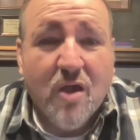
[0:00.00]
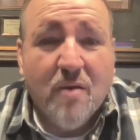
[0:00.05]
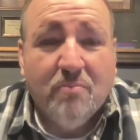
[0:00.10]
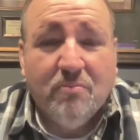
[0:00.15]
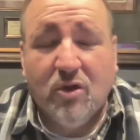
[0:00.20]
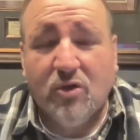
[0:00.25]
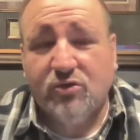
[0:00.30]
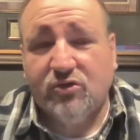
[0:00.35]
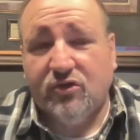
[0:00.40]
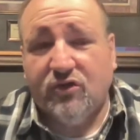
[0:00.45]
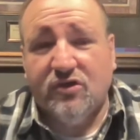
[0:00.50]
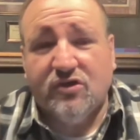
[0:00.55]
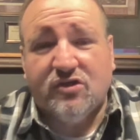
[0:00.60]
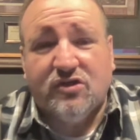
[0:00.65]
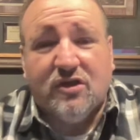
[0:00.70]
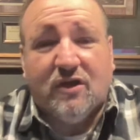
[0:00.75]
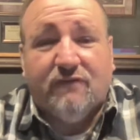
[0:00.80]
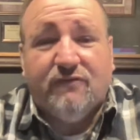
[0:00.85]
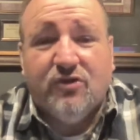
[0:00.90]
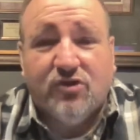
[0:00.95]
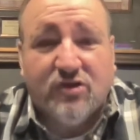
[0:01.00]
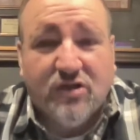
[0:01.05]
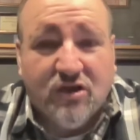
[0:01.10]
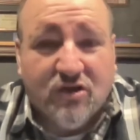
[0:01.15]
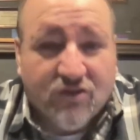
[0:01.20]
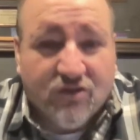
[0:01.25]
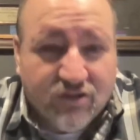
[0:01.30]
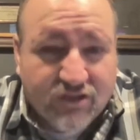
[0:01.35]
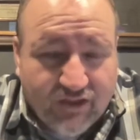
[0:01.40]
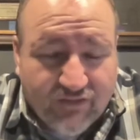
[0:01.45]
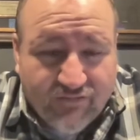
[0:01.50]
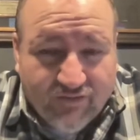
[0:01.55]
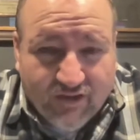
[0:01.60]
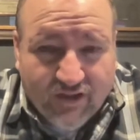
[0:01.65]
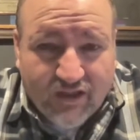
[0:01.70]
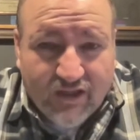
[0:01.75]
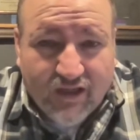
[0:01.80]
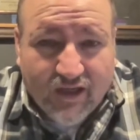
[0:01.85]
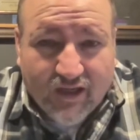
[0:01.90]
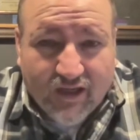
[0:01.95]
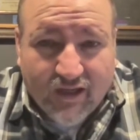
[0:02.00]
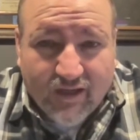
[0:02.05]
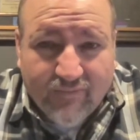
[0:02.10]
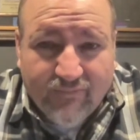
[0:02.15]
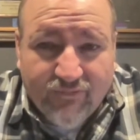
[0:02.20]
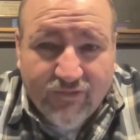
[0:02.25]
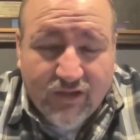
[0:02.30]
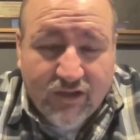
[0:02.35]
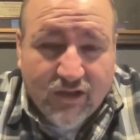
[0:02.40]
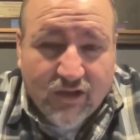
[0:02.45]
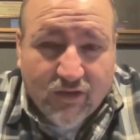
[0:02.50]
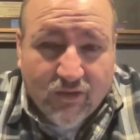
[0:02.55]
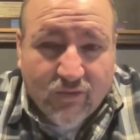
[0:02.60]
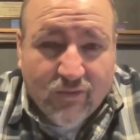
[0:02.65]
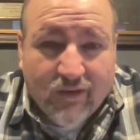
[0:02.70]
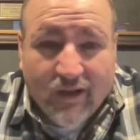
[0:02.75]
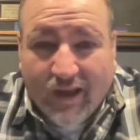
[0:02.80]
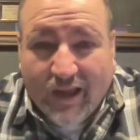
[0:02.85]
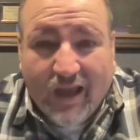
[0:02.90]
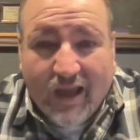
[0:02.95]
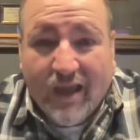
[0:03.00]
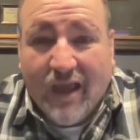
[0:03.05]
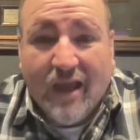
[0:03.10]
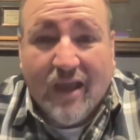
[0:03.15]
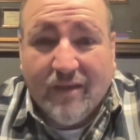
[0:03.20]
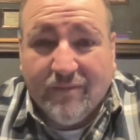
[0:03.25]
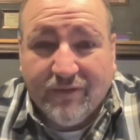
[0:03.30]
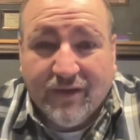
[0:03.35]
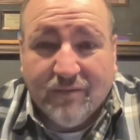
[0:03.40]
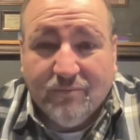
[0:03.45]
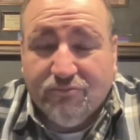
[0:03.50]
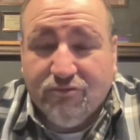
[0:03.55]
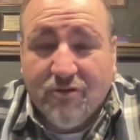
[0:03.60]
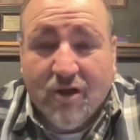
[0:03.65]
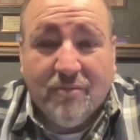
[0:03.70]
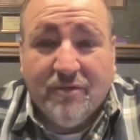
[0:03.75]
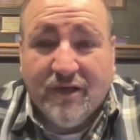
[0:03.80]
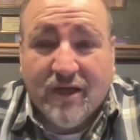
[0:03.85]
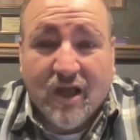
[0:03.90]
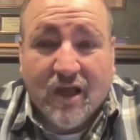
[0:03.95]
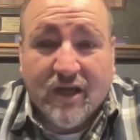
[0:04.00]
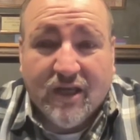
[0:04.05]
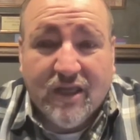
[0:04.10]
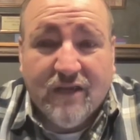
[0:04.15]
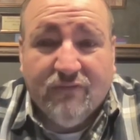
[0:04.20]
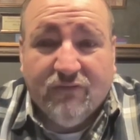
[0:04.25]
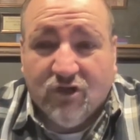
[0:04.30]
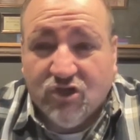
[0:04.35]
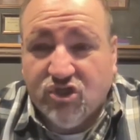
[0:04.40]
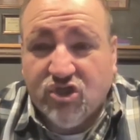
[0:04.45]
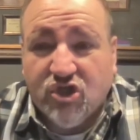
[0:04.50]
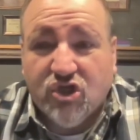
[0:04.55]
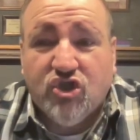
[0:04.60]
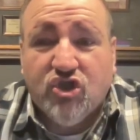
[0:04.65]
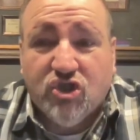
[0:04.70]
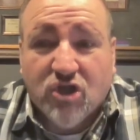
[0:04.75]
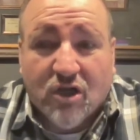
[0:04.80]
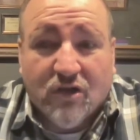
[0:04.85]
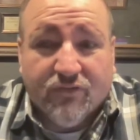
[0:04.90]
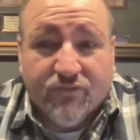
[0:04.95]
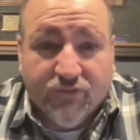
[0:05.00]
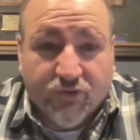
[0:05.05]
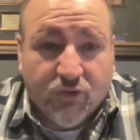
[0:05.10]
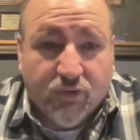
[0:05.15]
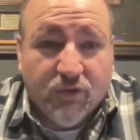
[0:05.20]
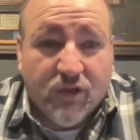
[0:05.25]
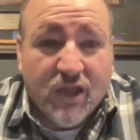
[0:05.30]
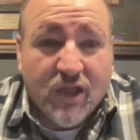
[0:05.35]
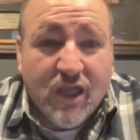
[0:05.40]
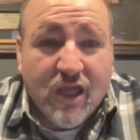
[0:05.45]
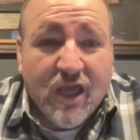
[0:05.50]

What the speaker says: Most of the stuff you see on TV, I'm probably not evil. It's just junk food.